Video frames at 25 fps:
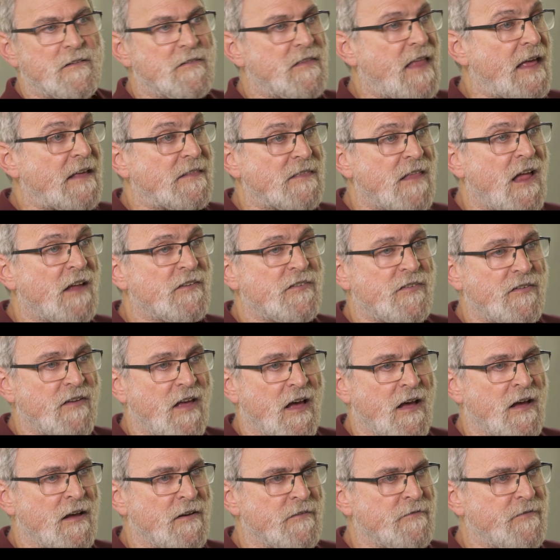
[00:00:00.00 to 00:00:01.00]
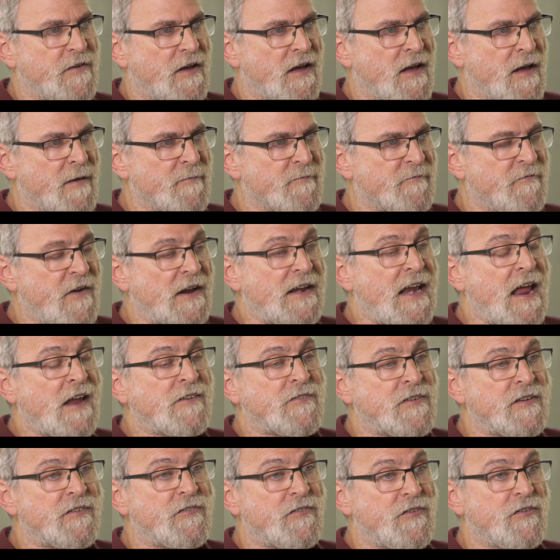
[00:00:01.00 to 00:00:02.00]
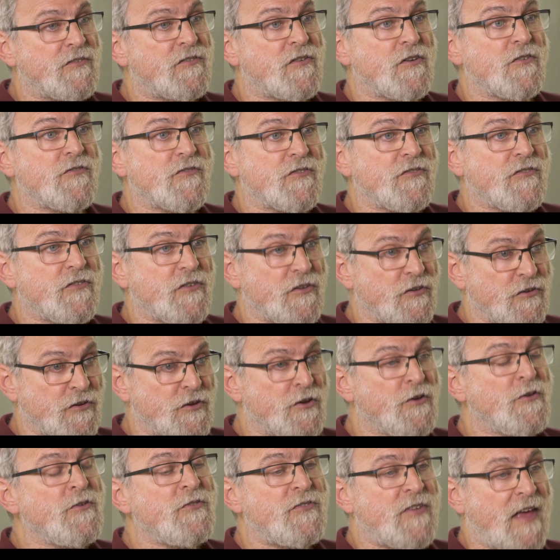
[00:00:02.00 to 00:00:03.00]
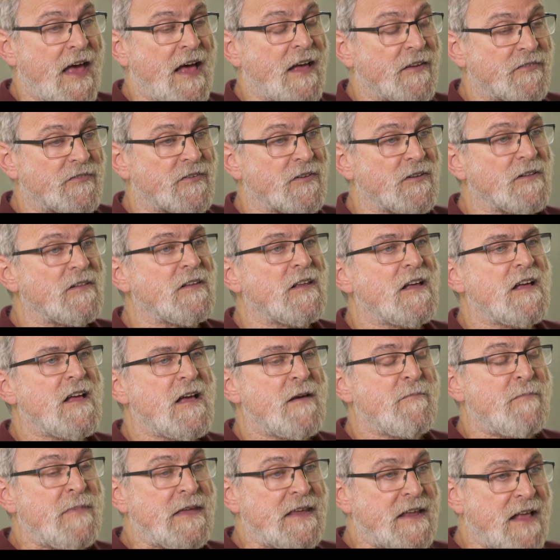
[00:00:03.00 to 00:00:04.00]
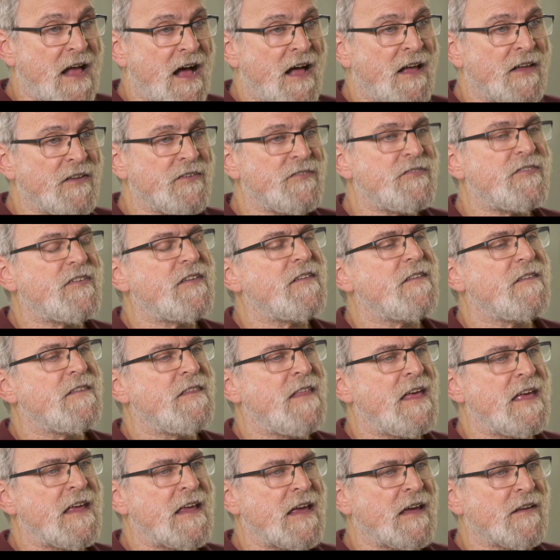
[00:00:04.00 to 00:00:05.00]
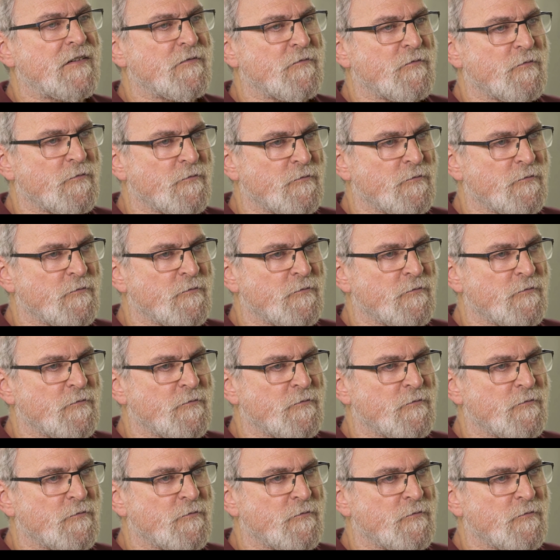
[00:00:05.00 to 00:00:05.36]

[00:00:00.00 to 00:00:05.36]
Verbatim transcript: like lots of financial institutions use Haskell because they can